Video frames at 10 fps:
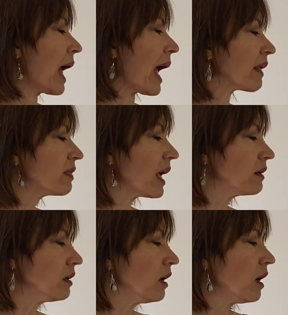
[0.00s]
And
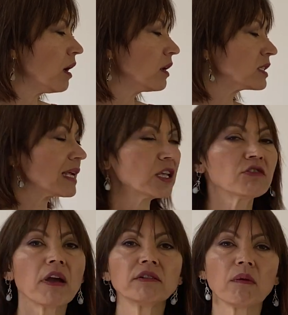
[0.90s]
then set
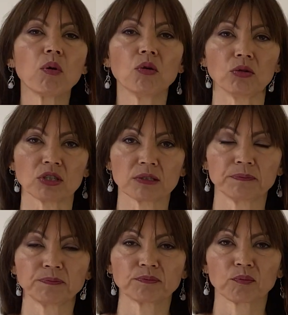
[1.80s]
your own rewards.
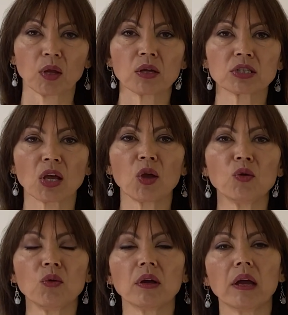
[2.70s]

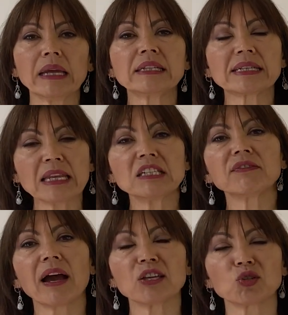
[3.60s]
So
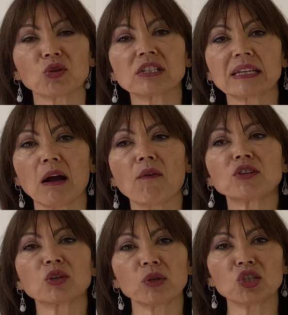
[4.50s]
incentivise yourself
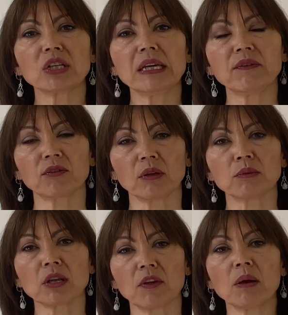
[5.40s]
to achieve them
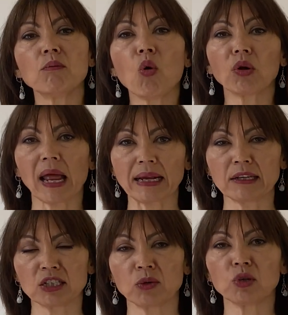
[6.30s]
so that you're more
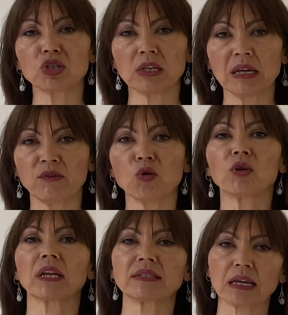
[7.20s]
likely to achieve the
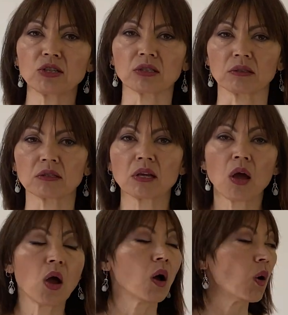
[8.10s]
organisations,
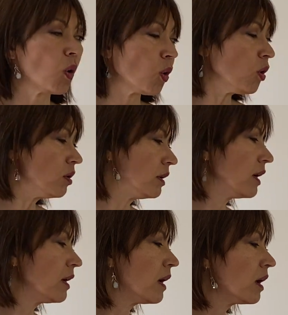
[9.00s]
or
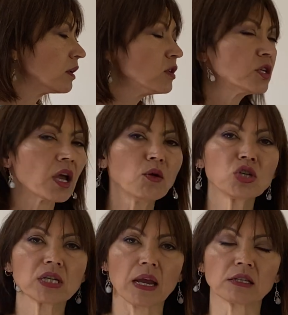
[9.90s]

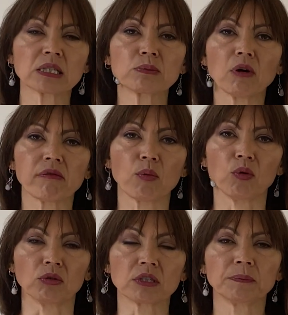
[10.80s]
negotiate some small
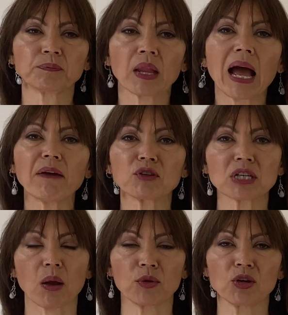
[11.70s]
rewards. Have a
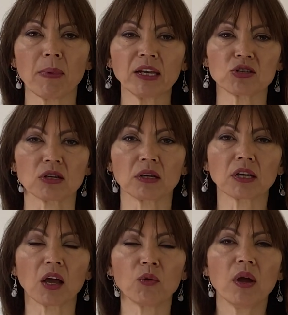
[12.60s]
chat with your manager and
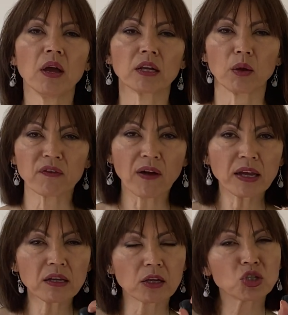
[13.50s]
go, if
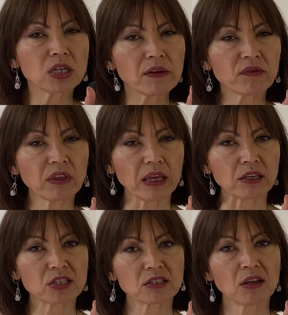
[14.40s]
I achieve
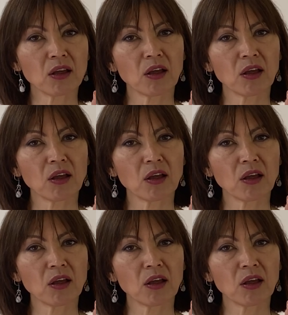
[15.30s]
this,